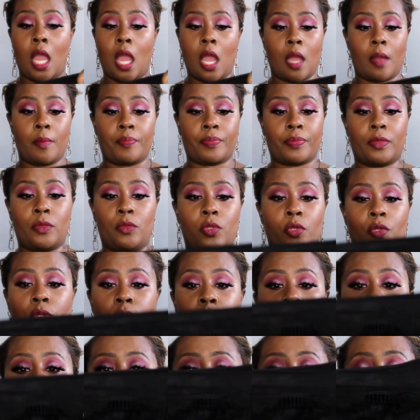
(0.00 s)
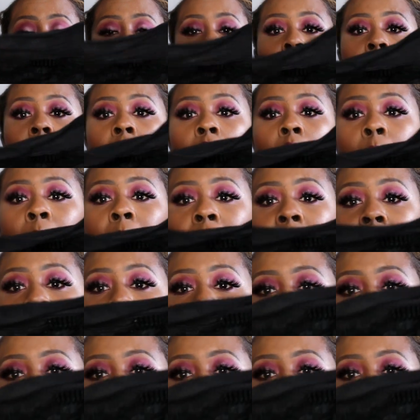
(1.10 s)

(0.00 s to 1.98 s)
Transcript: um, do this wig. But